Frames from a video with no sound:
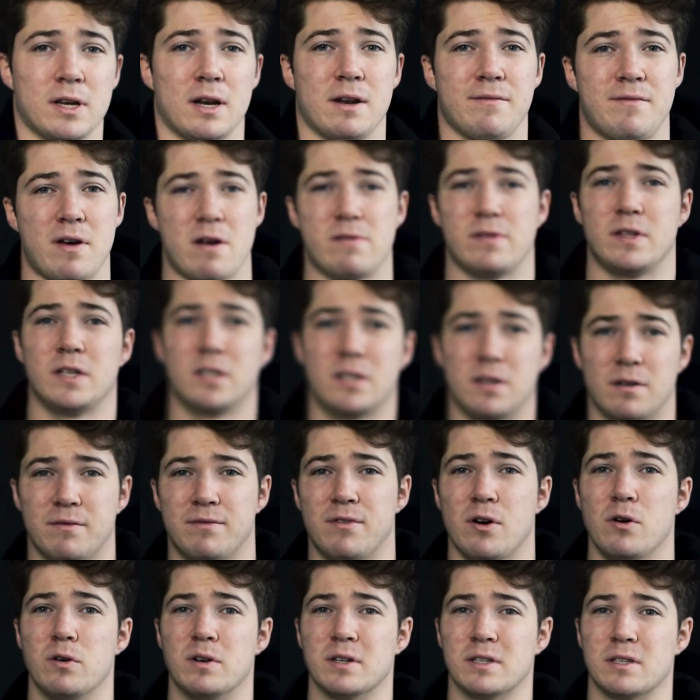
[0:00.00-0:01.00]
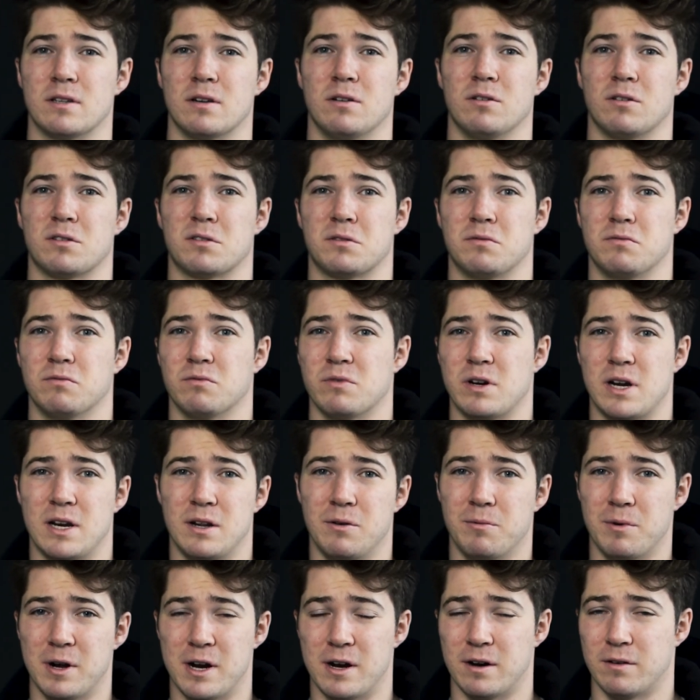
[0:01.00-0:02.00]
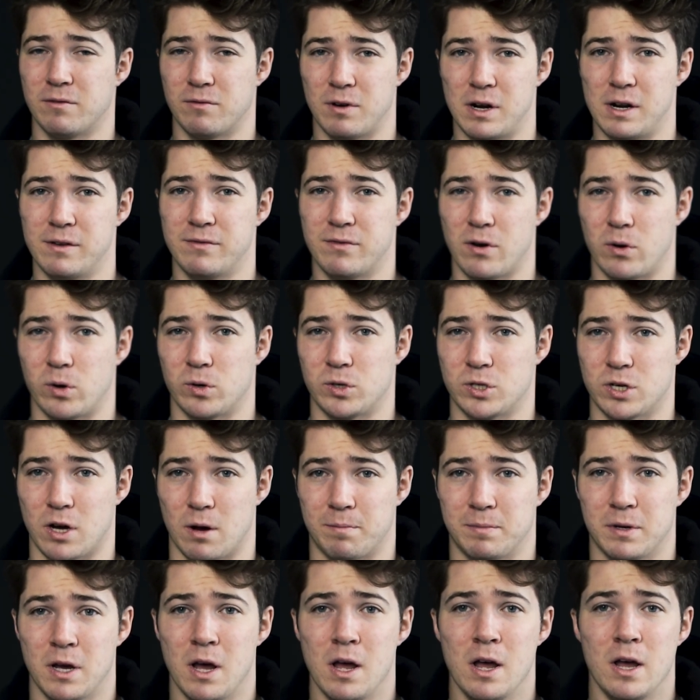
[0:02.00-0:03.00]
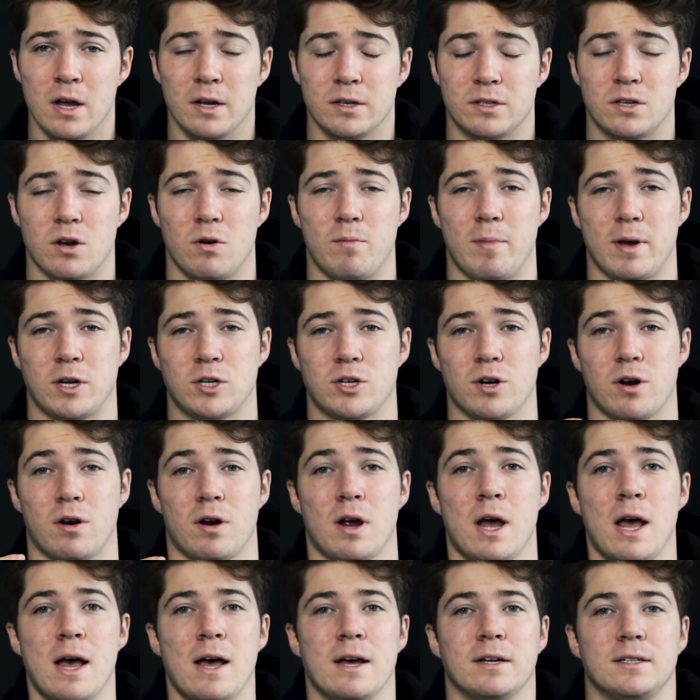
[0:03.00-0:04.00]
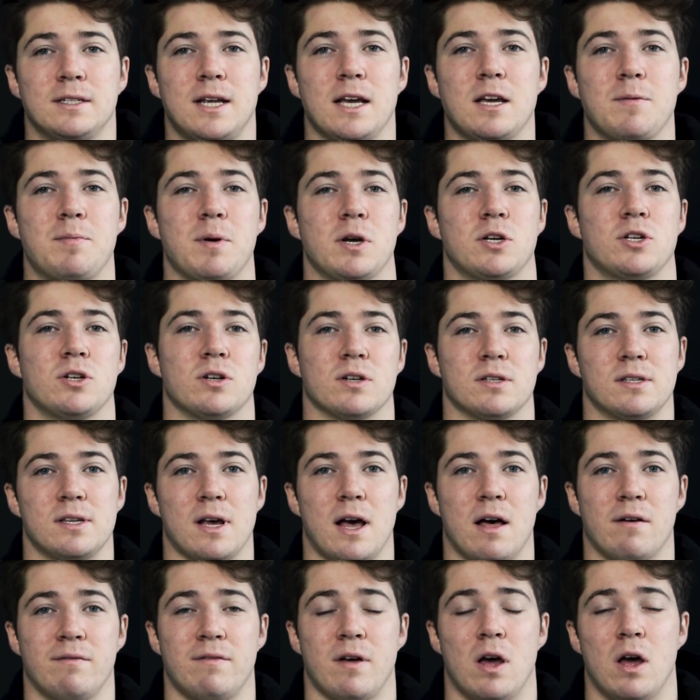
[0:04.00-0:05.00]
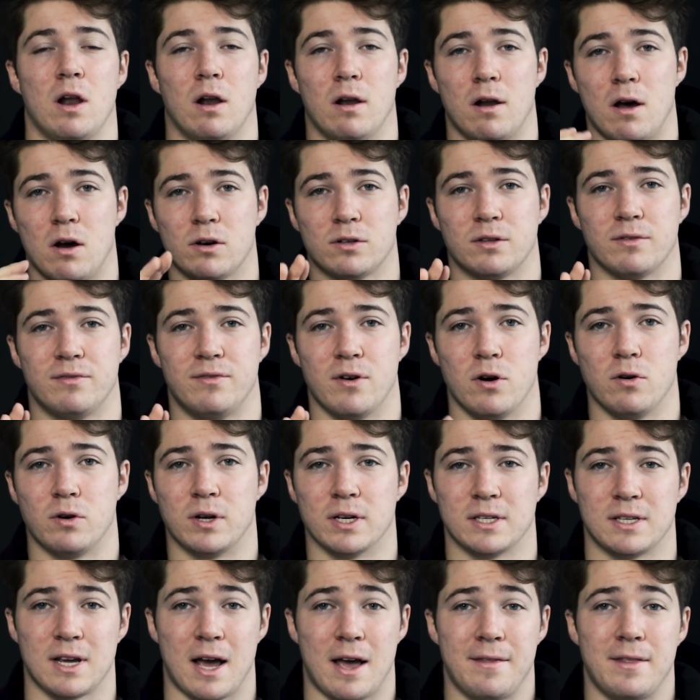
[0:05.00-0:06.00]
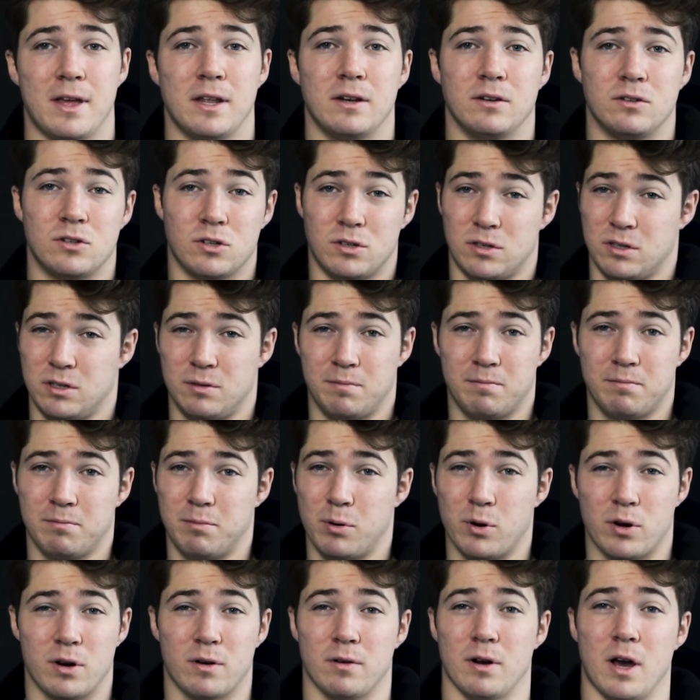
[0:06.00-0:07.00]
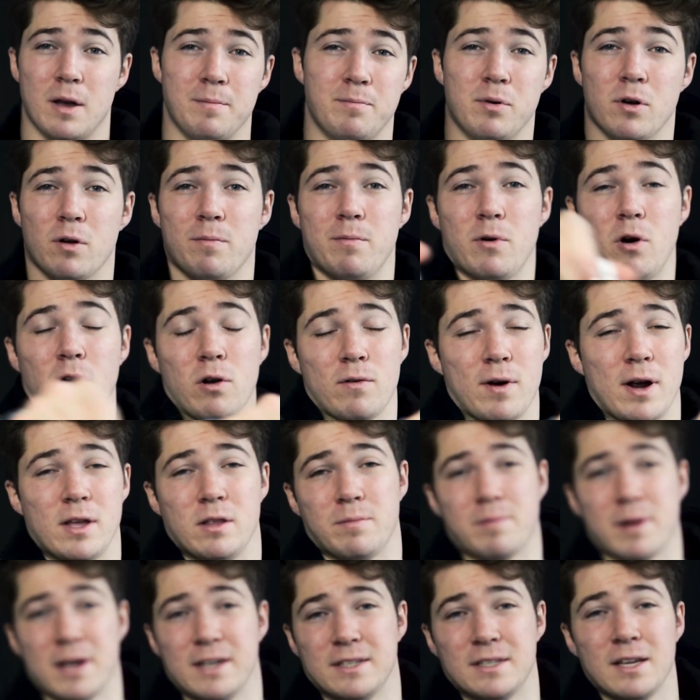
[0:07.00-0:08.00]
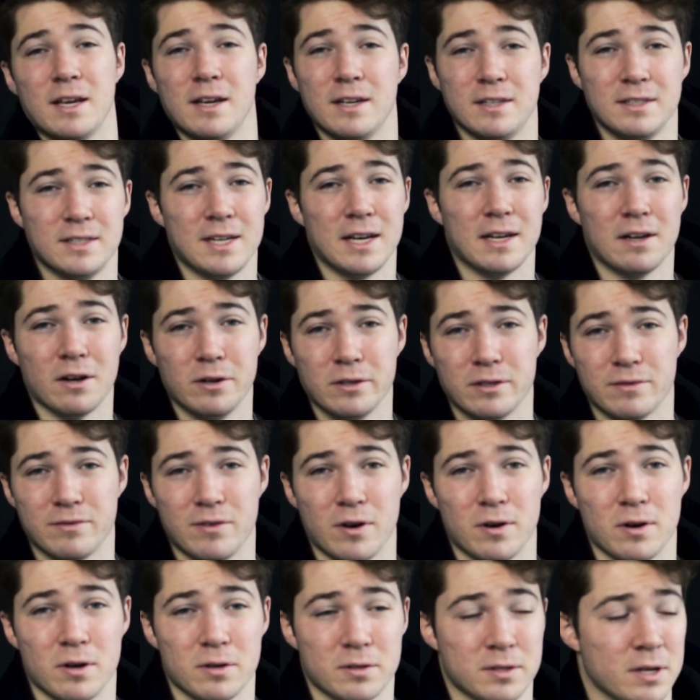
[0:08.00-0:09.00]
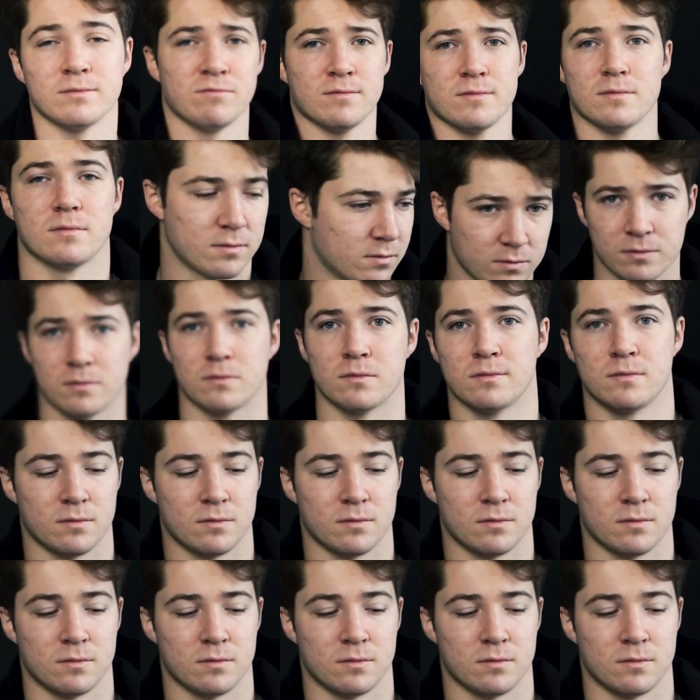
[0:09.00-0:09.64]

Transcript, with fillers: And if everything's in focus, it looks really weird and really Photoshop. So make sure, take a picture yourself, lock the focus, and then just put your light bulb all around the place, take loads of photos.